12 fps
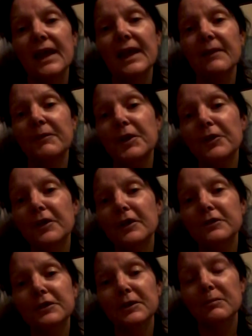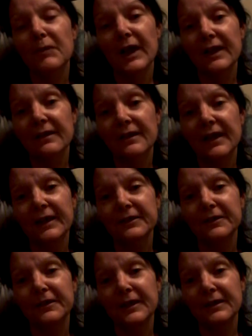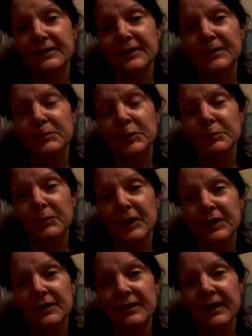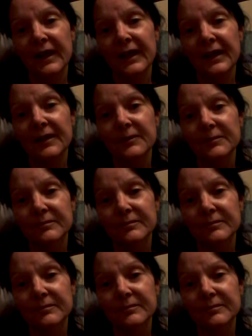if you know somebody that has a December birthday,